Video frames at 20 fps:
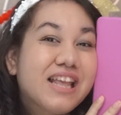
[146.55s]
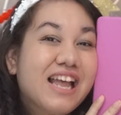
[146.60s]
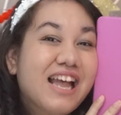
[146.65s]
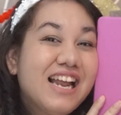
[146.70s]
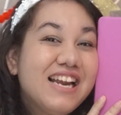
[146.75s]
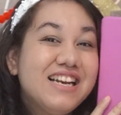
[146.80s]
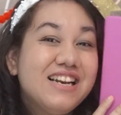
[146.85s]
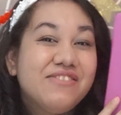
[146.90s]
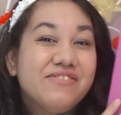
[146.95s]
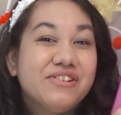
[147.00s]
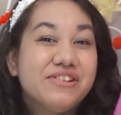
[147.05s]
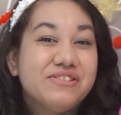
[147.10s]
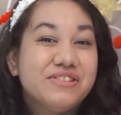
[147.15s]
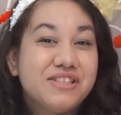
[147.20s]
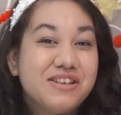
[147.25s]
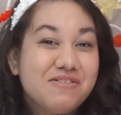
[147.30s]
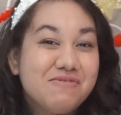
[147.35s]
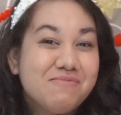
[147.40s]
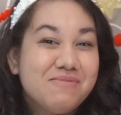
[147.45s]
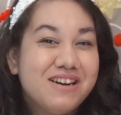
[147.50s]
I love you
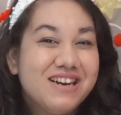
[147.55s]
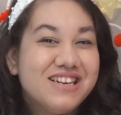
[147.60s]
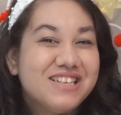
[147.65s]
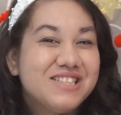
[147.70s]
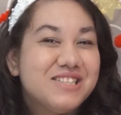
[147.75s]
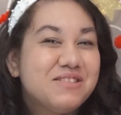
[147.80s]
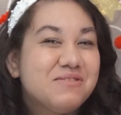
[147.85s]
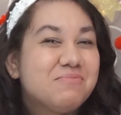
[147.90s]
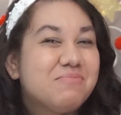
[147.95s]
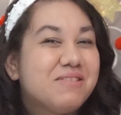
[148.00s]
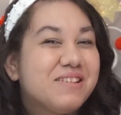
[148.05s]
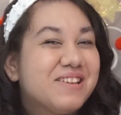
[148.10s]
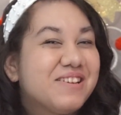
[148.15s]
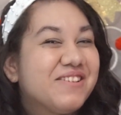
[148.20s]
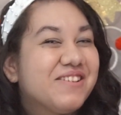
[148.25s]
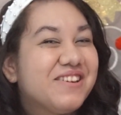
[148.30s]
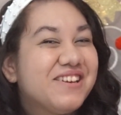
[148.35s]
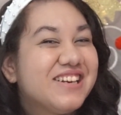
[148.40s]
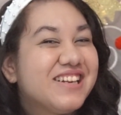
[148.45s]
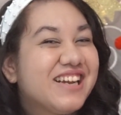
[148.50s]
so much, but
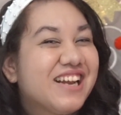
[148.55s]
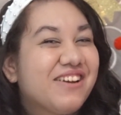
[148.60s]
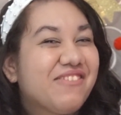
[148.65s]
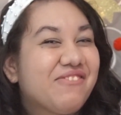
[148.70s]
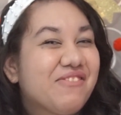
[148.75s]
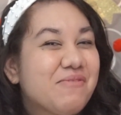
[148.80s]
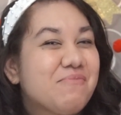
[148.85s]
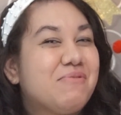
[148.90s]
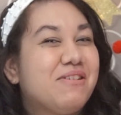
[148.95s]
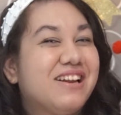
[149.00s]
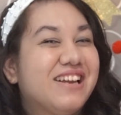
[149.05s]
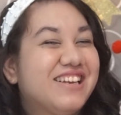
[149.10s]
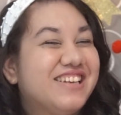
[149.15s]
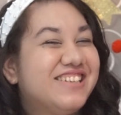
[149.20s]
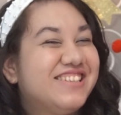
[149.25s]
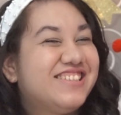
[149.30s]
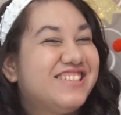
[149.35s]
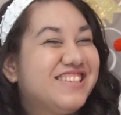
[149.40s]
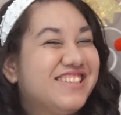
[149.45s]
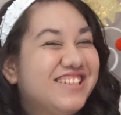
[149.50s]
you're gonna get
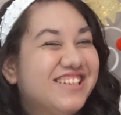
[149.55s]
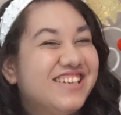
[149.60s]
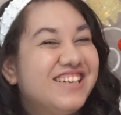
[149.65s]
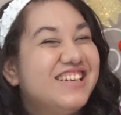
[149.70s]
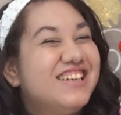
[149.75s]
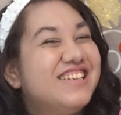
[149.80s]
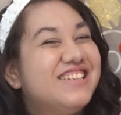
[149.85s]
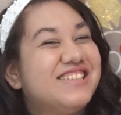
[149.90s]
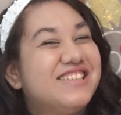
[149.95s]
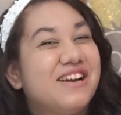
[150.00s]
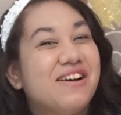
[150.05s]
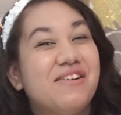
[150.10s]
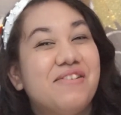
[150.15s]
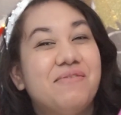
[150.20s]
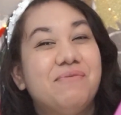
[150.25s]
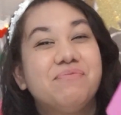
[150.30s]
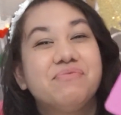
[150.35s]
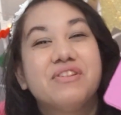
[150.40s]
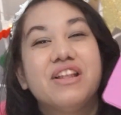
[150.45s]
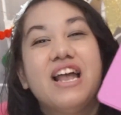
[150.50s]
replaced.
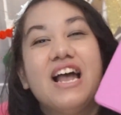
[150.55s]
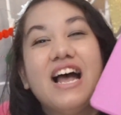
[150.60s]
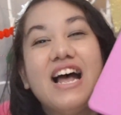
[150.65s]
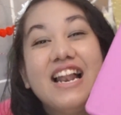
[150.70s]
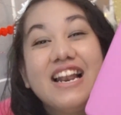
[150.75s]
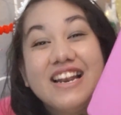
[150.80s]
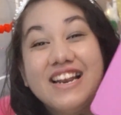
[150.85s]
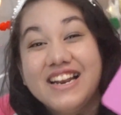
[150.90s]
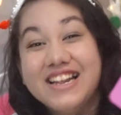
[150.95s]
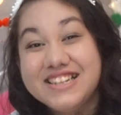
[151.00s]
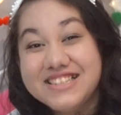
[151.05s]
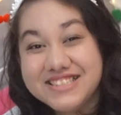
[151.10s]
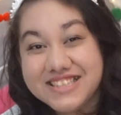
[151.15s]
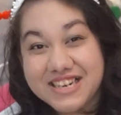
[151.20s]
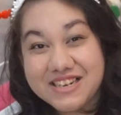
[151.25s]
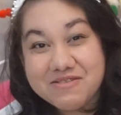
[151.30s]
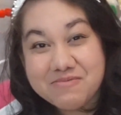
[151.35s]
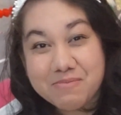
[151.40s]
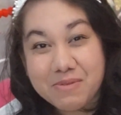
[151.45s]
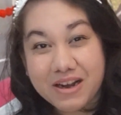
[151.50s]
So let's
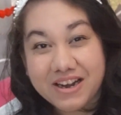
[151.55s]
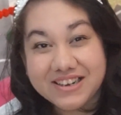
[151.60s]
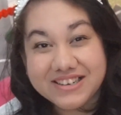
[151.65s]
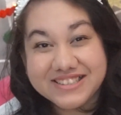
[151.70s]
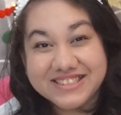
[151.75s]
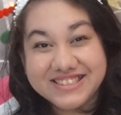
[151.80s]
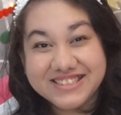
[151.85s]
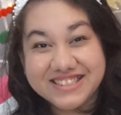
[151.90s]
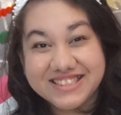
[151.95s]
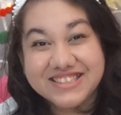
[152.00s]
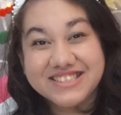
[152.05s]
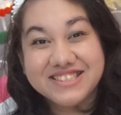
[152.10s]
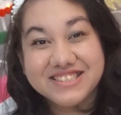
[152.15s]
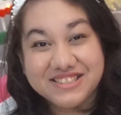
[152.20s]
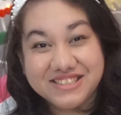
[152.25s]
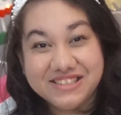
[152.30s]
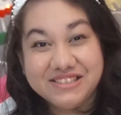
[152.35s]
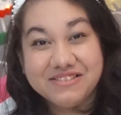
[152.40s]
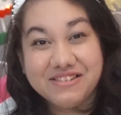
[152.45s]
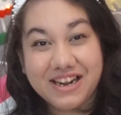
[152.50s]
unbox this
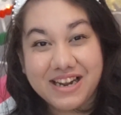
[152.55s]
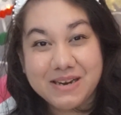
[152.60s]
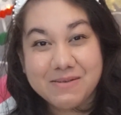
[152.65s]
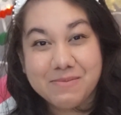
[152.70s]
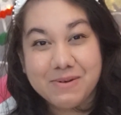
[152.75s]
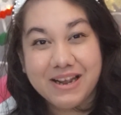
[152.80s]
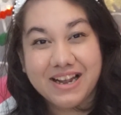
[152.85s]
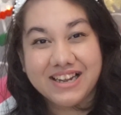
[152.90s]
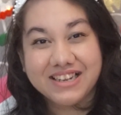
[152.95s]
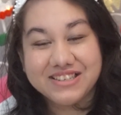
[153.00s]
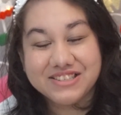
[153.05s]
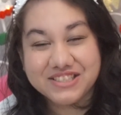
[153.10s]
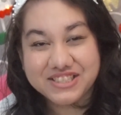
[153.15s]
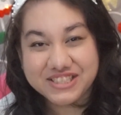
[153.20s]
new iPad,